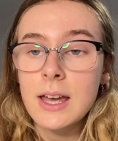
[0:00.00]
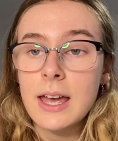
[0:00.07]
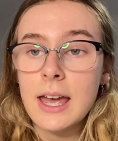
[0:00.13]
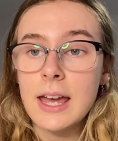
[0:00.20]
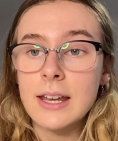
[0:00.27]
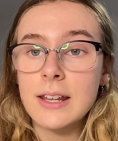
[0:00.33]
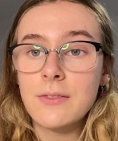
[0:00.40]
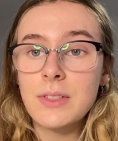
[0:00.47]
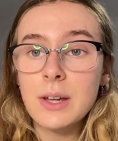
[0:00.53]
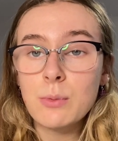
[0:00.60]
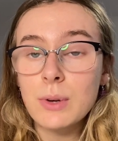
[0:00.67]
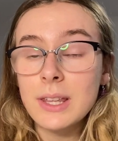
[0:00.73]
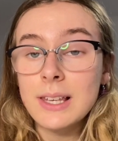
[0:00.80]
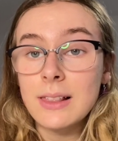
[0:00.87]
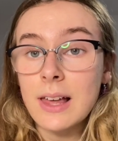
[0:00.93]
And if they
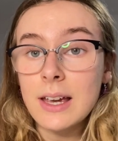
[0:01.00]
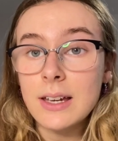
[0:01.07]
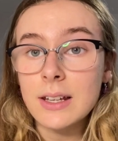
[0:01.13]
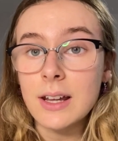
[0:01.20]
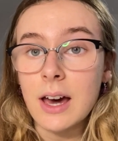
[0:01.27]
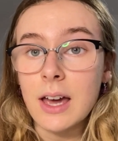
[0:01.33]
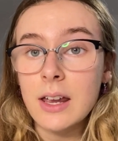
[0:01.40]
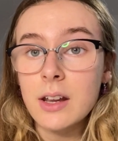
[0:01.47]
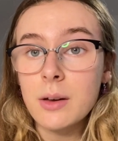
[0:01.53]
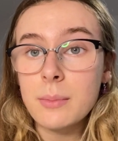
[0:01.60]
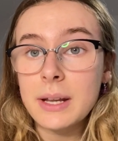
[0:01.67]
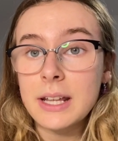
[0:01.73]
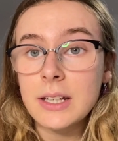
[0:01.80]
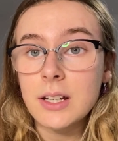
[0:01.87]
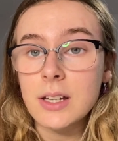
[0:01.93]
really like an item
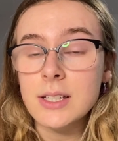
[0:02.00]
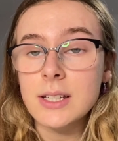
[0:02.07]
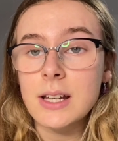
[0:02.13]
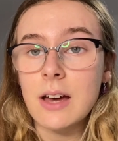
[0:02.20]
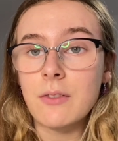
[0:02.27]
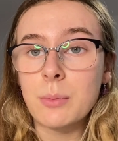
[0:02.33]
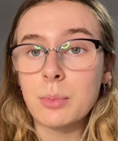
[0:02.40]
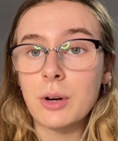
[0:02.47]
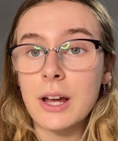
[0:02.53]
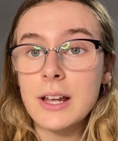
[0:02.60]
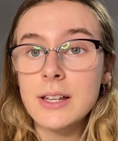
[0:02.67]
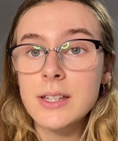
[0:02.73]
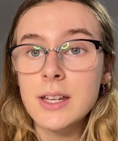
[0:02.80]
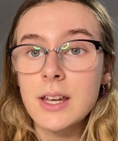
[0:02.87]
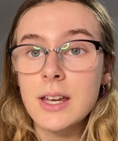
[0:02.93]
and it doesn't have a
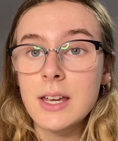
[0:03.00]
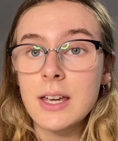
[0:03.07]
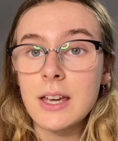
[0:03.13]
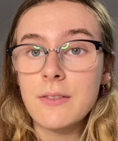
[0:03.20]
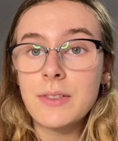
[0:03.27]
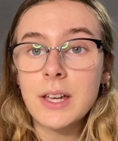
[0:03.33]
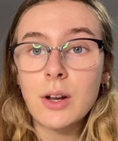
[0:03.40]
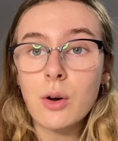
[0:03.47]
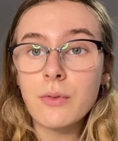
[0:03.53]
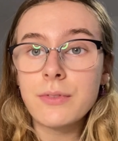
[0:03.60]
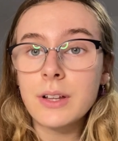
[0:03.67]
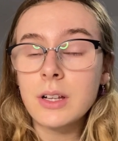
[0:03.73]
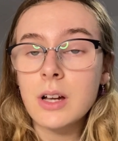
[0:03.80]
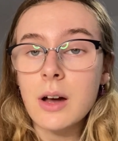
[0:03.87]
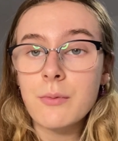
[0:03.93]
price, if they don't
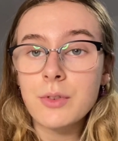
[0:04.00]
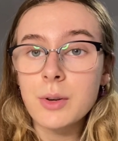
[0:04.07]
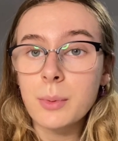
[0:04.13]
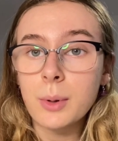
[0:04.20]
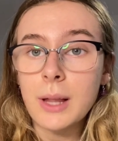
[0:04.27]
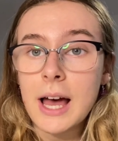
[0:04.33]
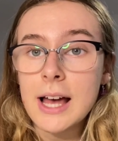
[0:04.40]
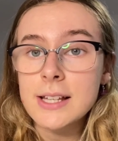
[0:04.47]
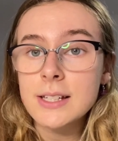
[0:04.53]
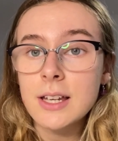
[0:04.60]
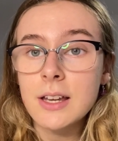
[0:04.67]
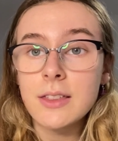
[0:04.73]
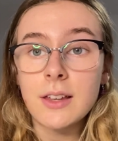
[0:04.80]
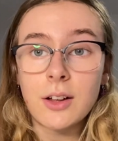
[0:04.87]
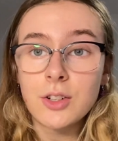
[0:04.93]
feel comfortable
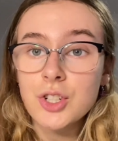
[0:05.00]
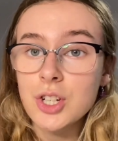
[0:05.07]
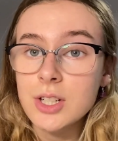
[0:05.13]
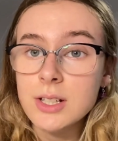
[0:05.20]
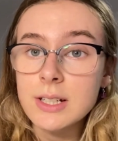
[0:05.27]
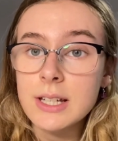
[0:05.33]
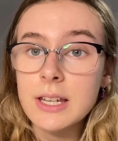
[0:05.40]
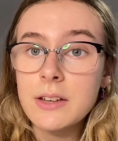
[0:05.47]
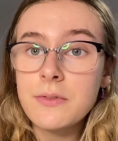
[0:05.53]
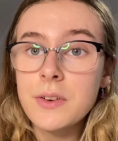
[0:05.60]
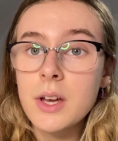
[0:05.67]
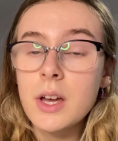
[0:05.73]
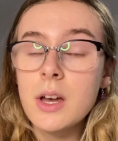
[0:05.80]
asking, they'll just leave.